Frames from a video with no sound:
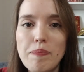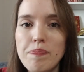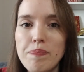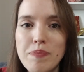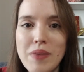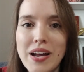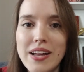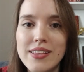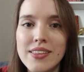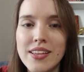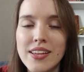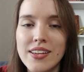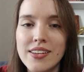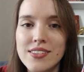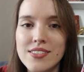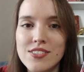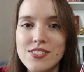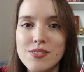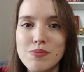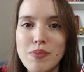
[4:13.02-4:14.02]
my thing,
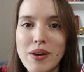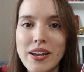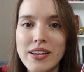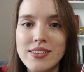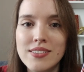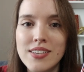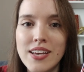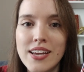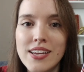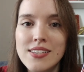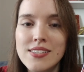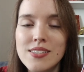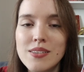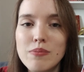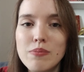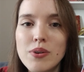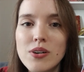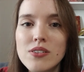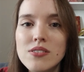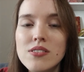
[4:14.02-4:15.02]
it's just my taste
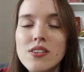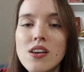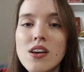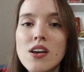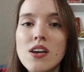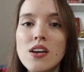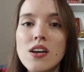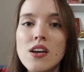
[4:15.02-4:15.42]
in books.